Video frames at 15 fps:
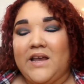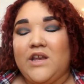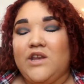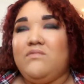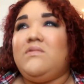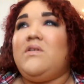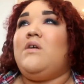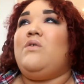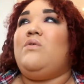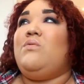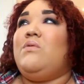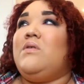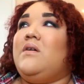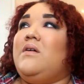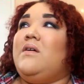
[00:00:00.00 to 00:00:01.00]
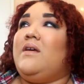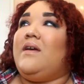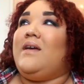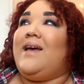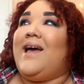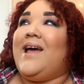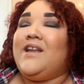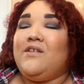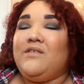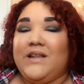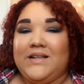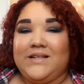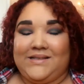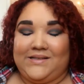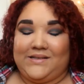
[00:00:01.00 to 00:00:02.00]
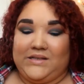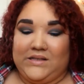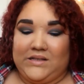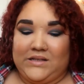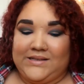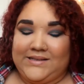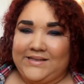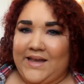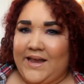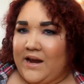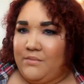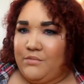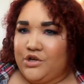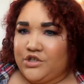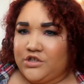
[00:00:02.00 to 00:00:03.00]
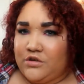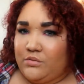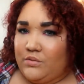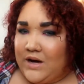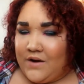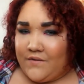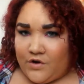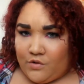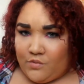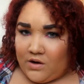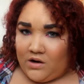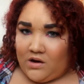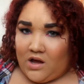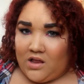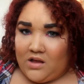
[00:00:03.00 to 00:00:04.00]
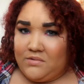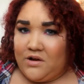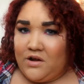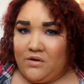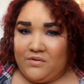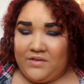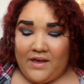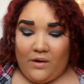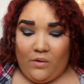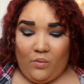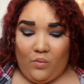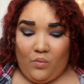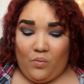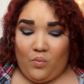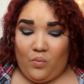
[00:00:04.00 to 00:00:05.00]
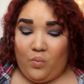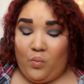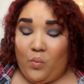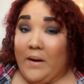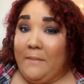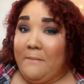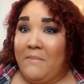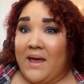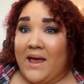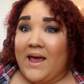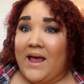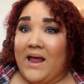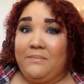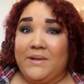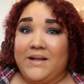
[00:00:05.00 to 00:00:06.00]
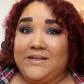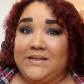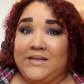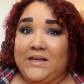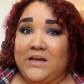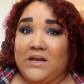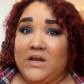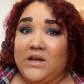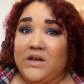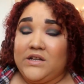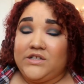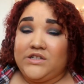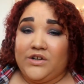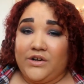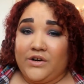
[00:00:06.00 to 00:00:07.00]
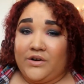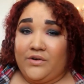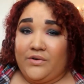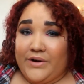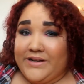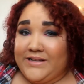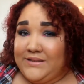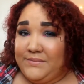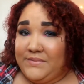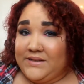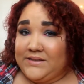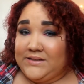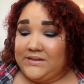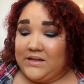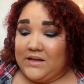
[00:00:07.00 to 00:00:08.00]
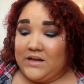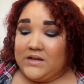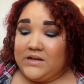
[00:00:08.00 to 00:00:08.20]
And you know, I know these scammers or whatever you want to call them know that we're mad busy during Christmas.